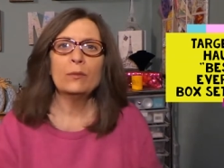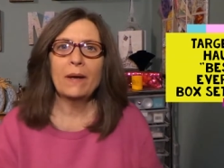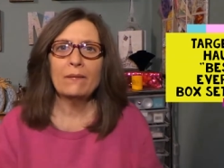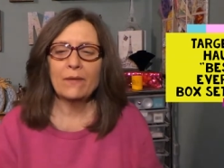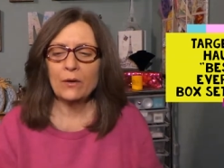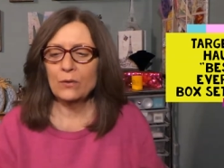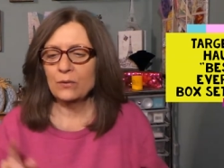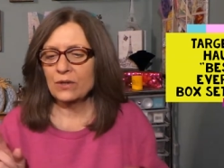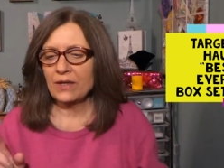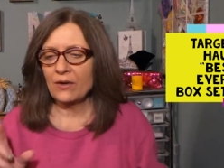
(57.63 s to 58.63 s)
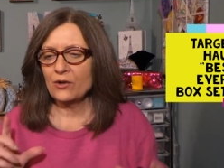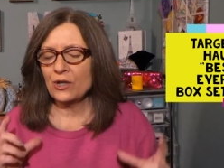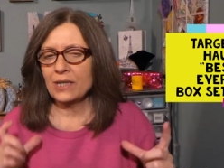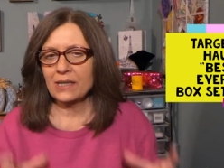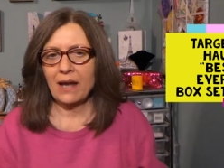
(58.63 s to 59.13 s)
on my phone because I
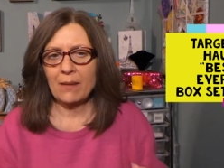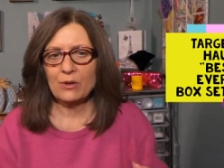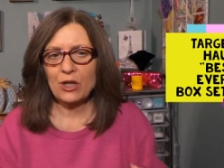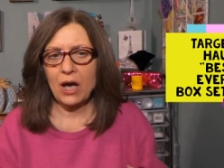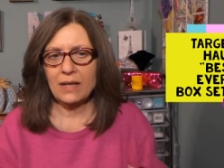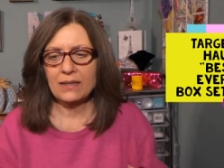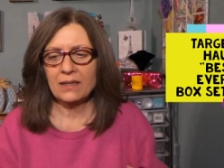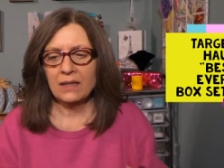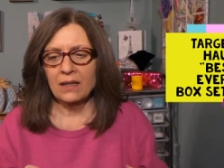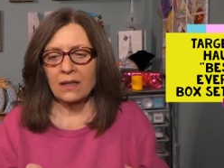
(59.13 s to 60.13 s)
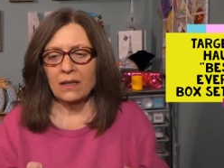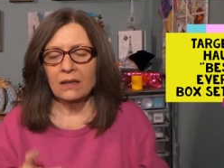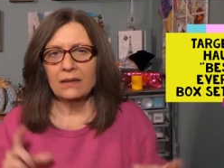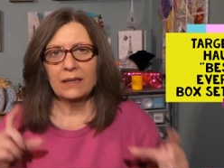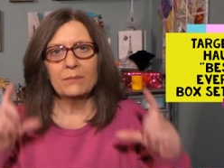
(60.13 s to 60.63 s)
usually snapshot
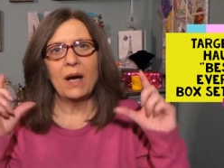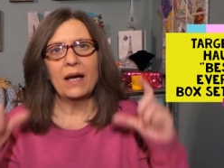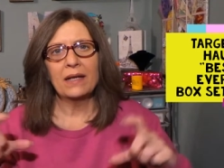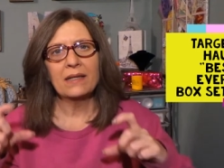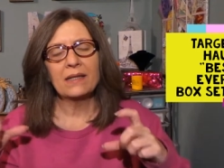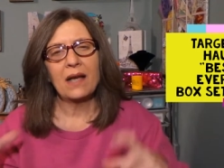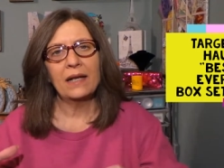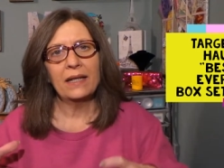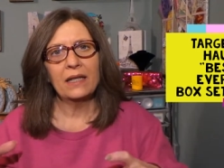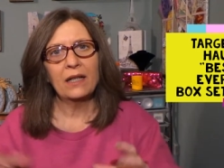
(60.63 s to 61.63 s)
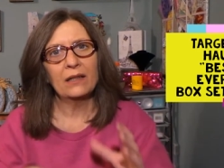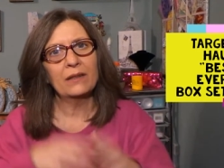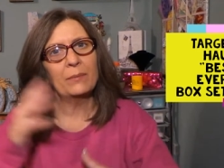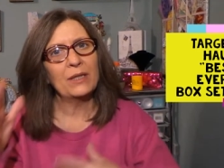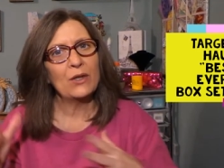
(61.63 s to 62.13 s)
like my sign, you know,
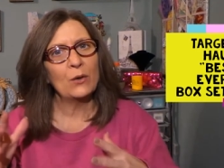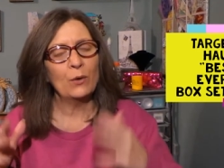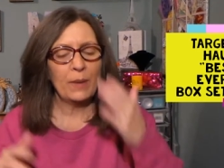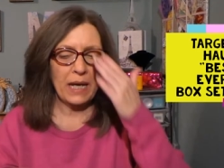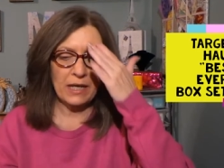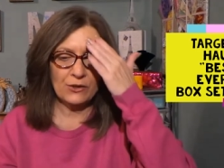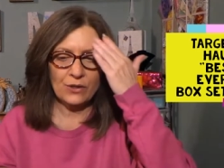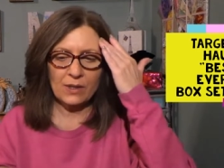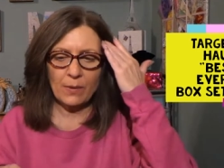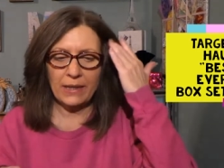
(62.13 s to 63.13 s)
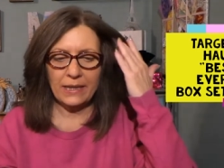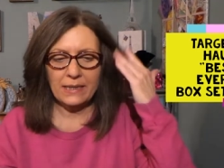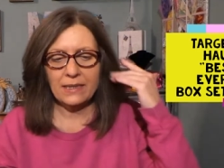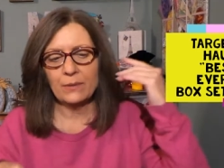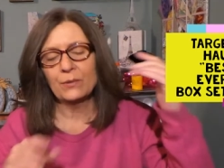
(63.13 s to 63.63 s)
my total page. This way I
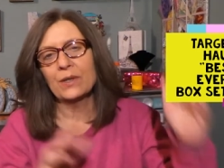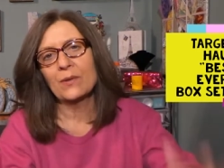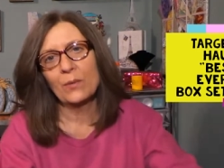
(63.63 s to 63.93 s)
can say, well, this